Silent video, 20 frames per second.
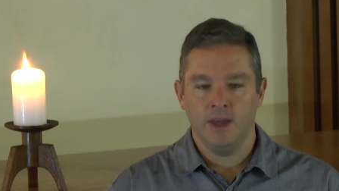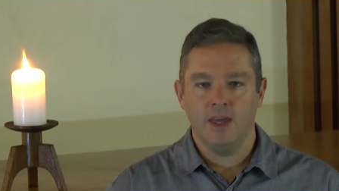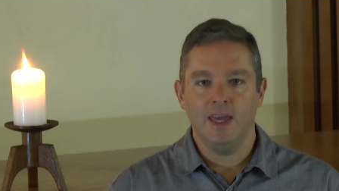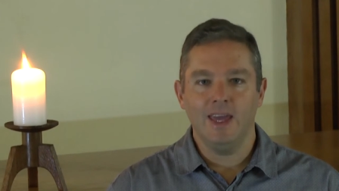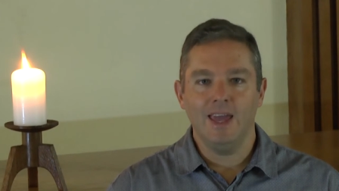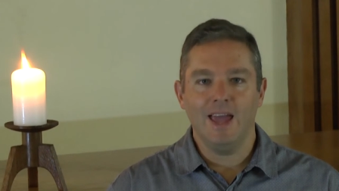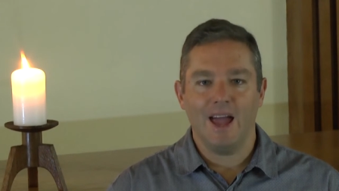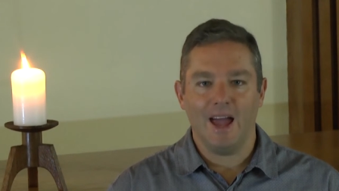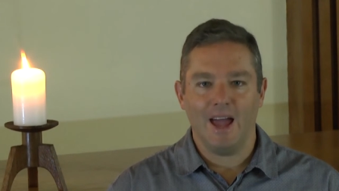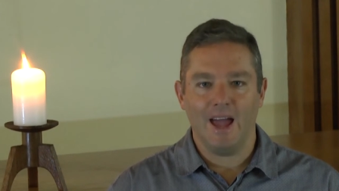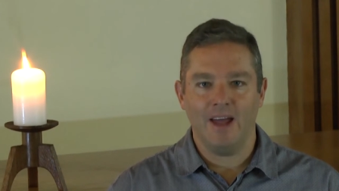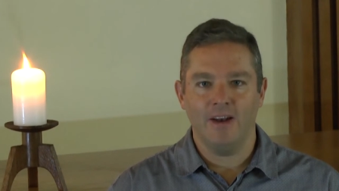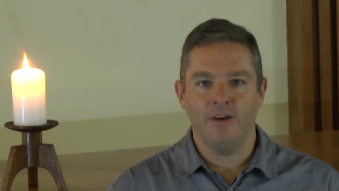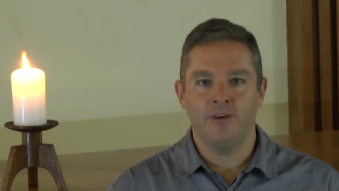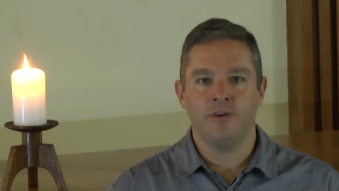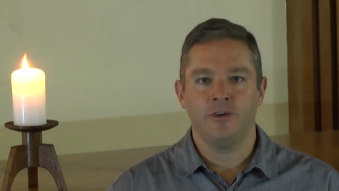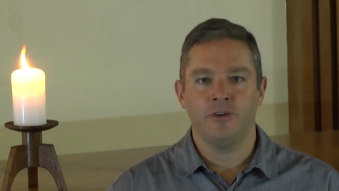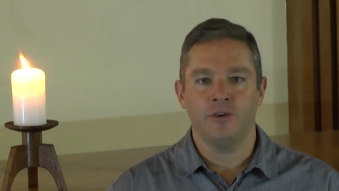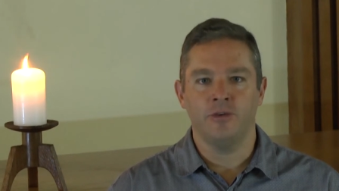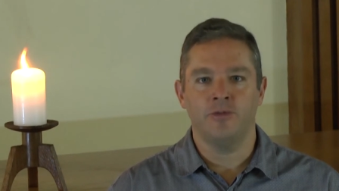He
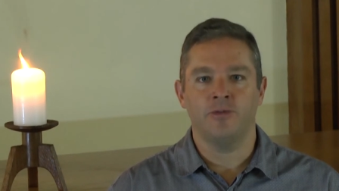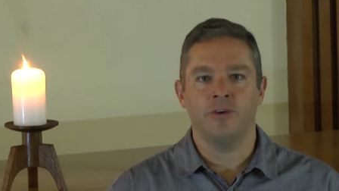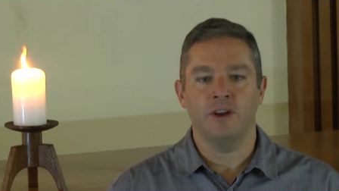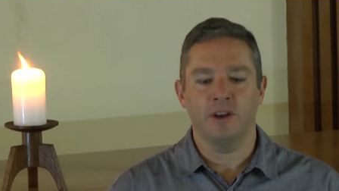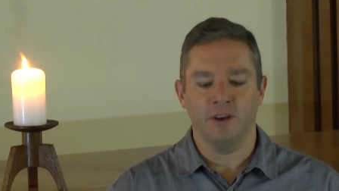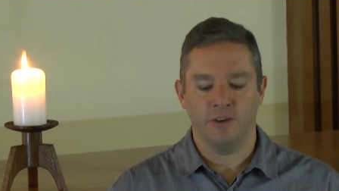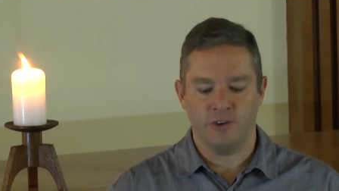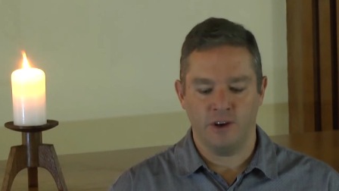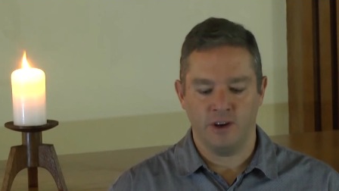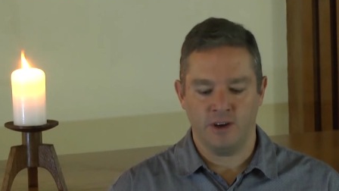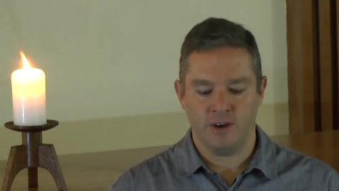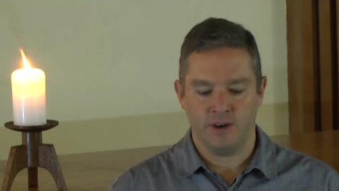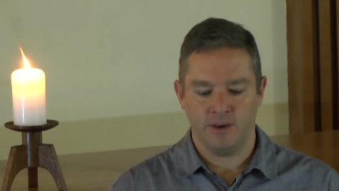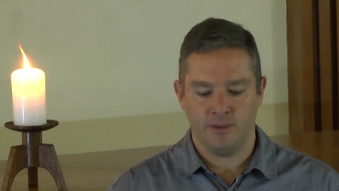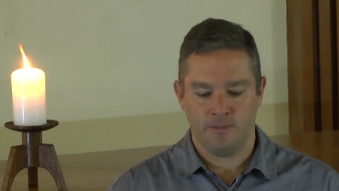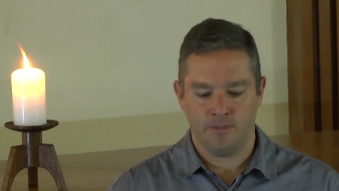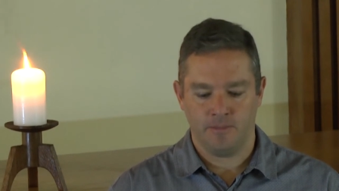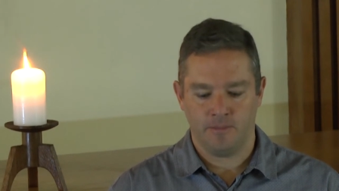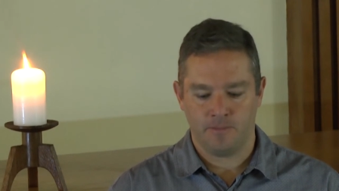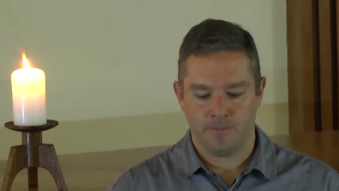had to finish it.
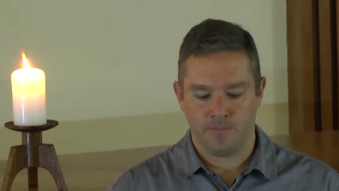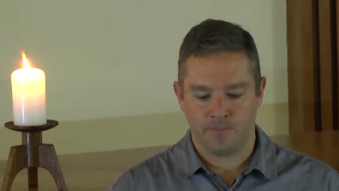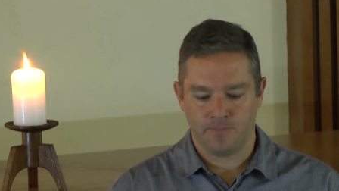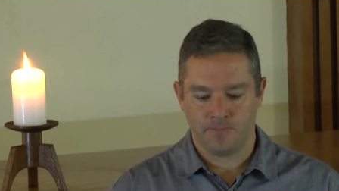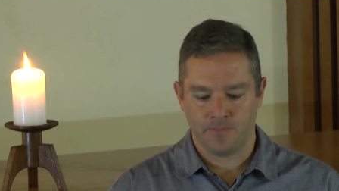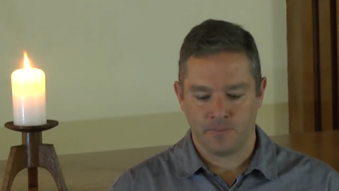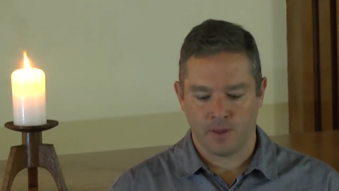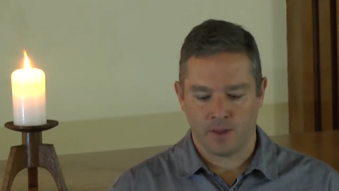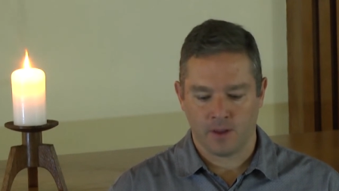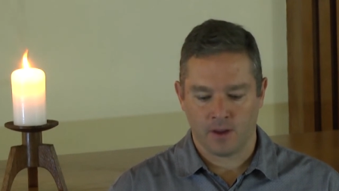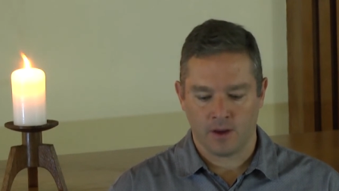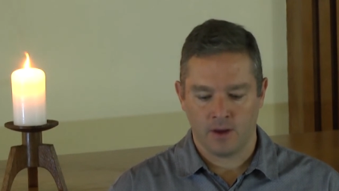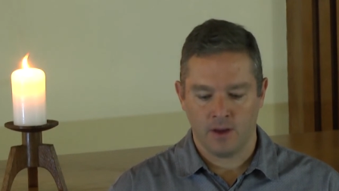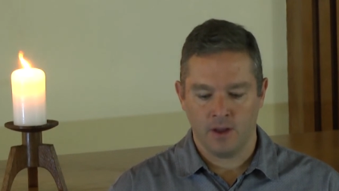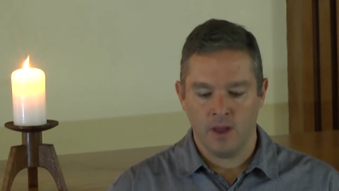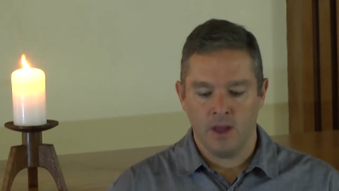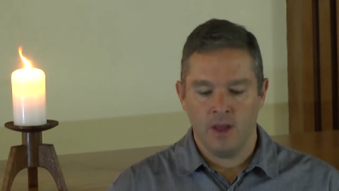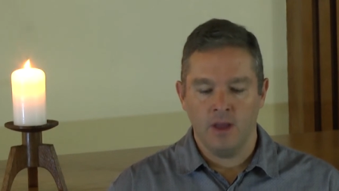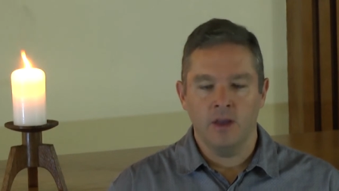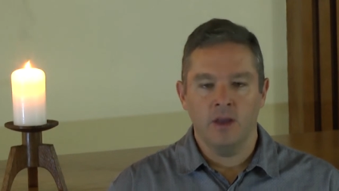
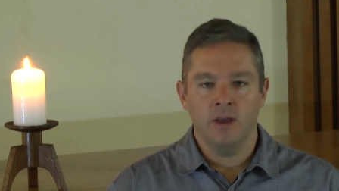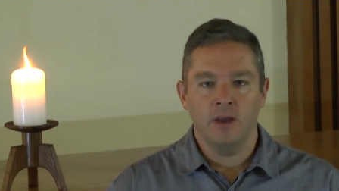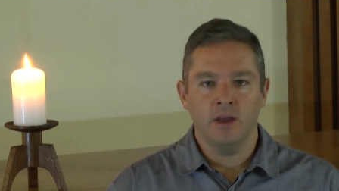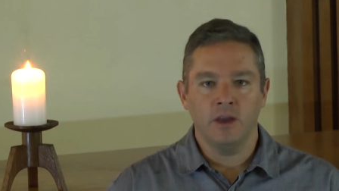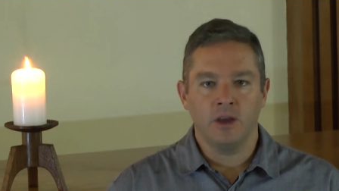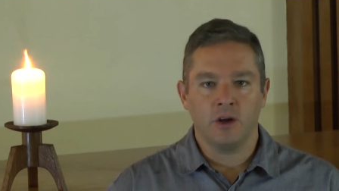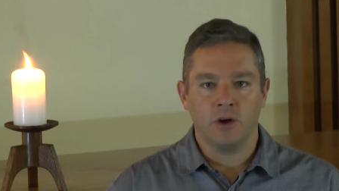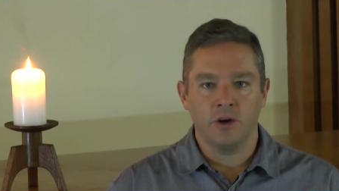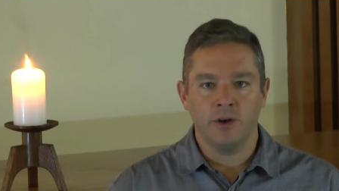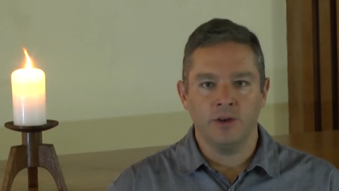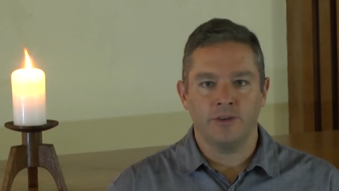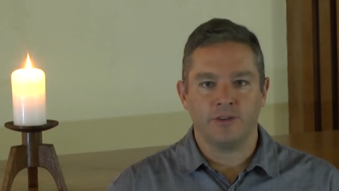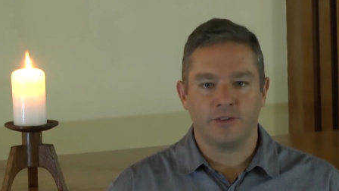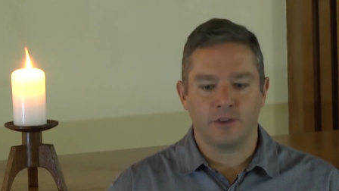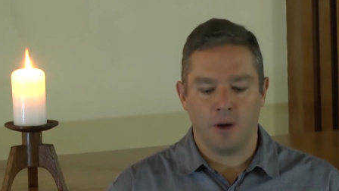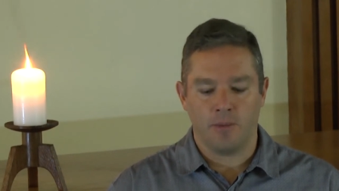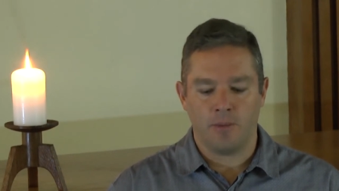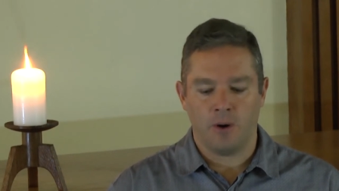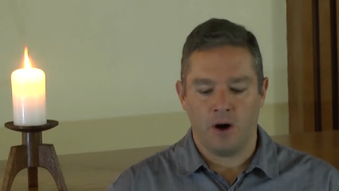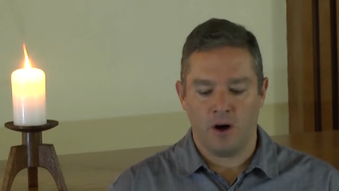He couldn't
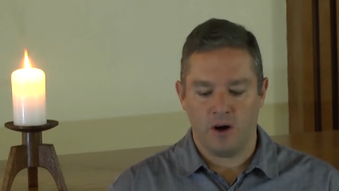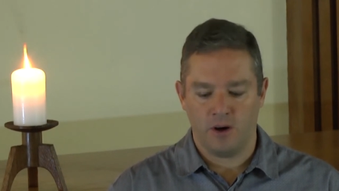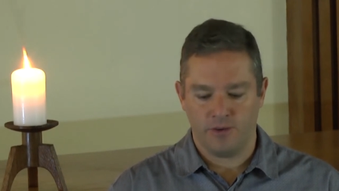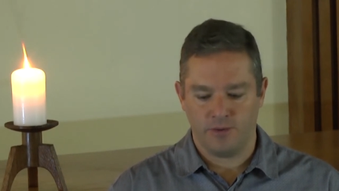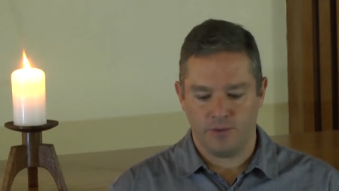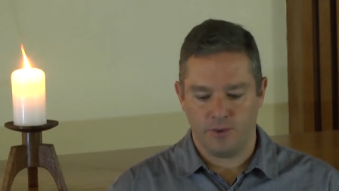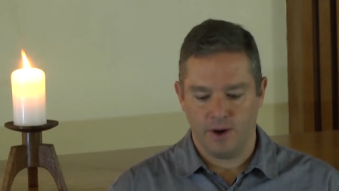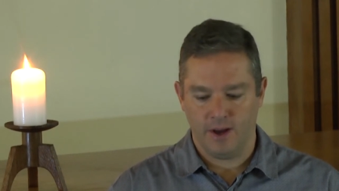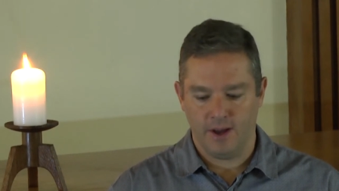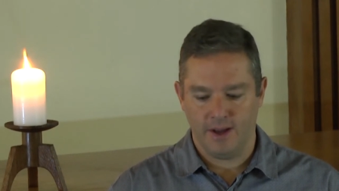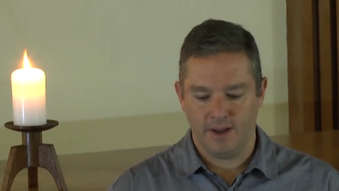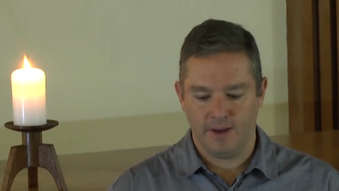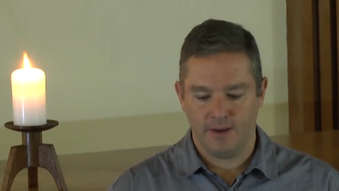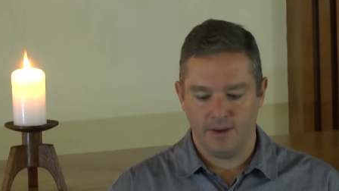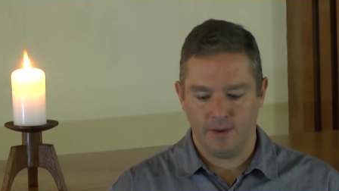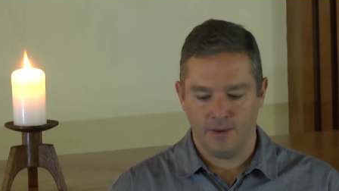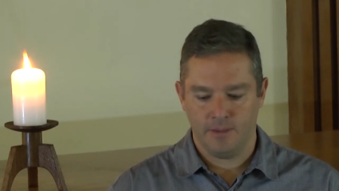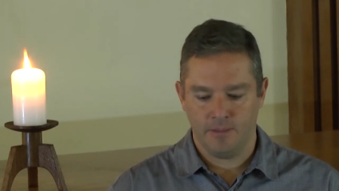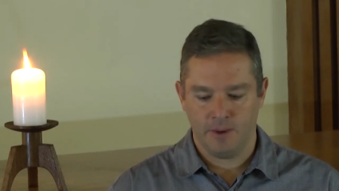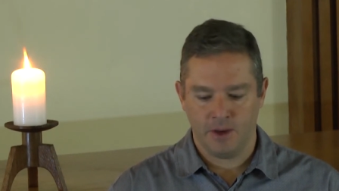stop halfway
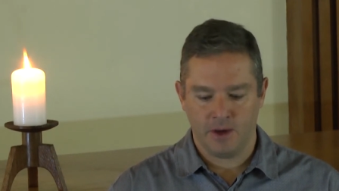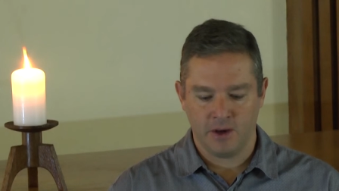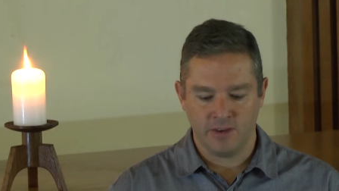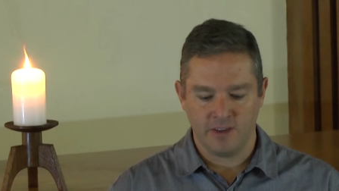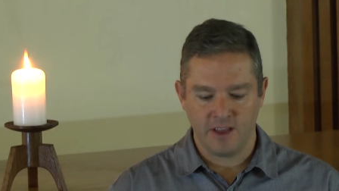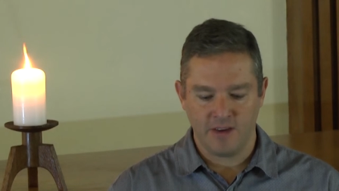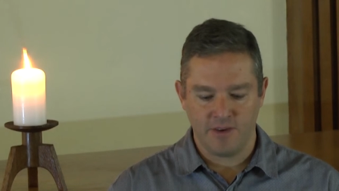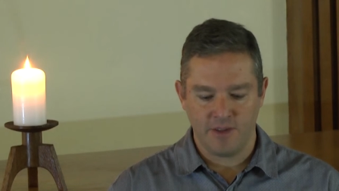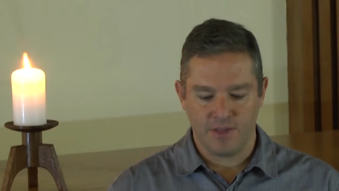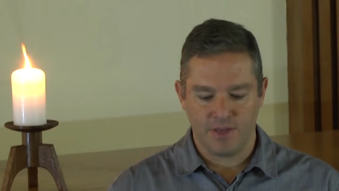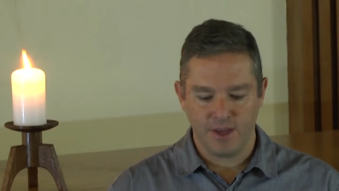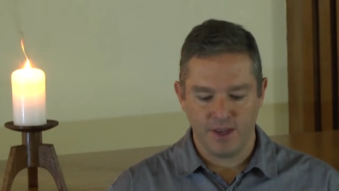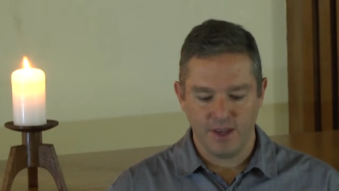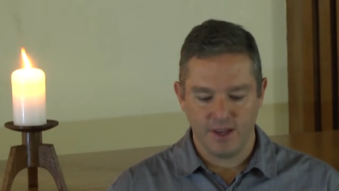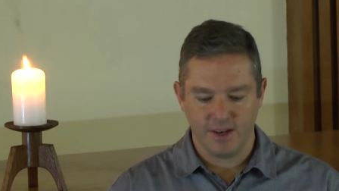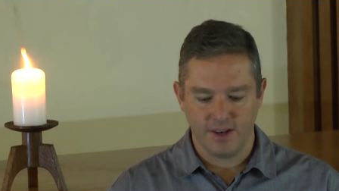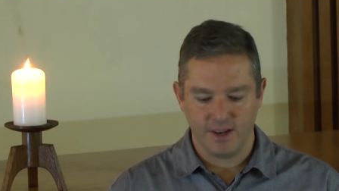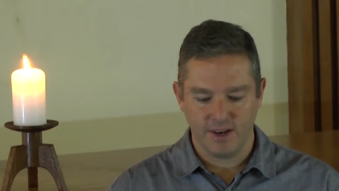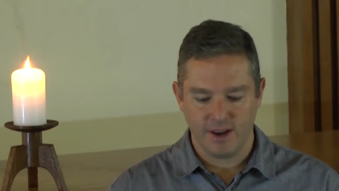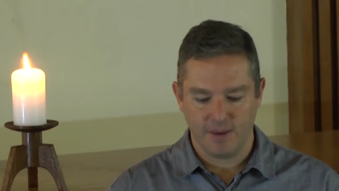because everything he
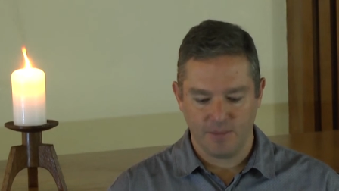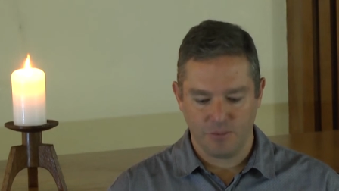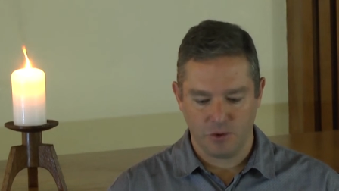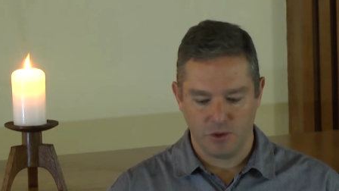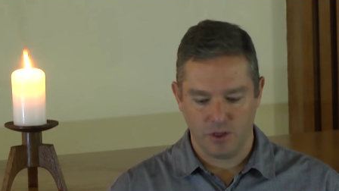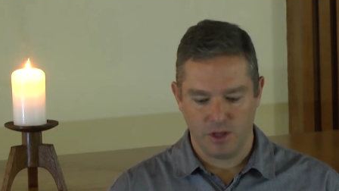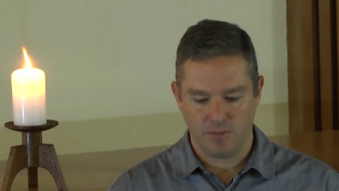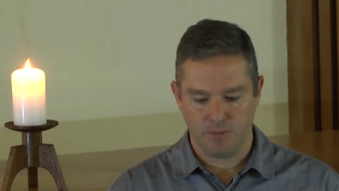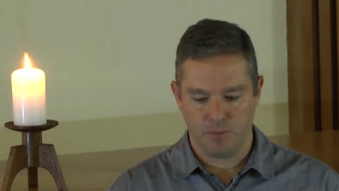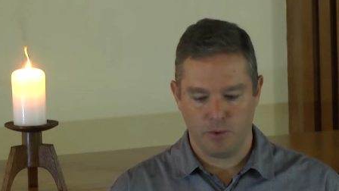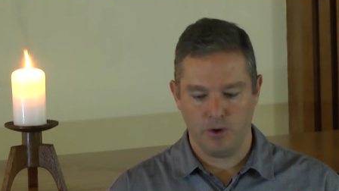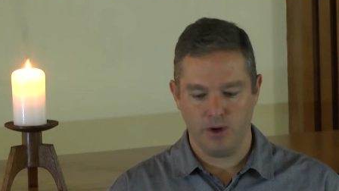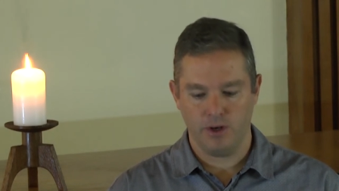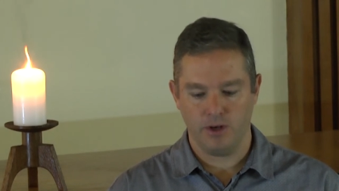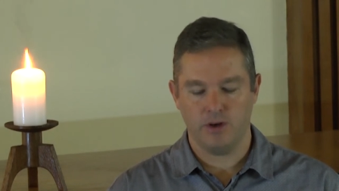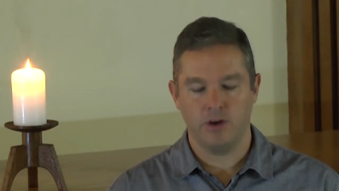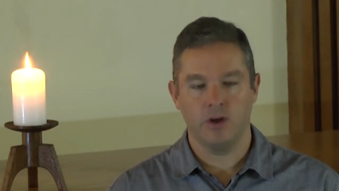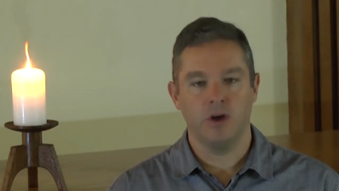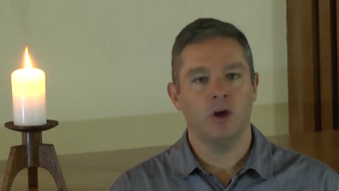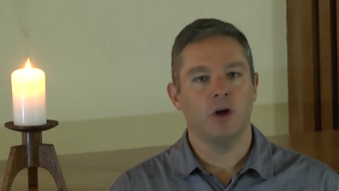did up to that
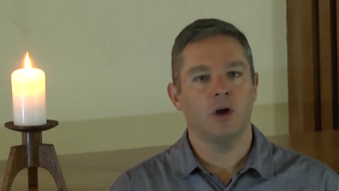point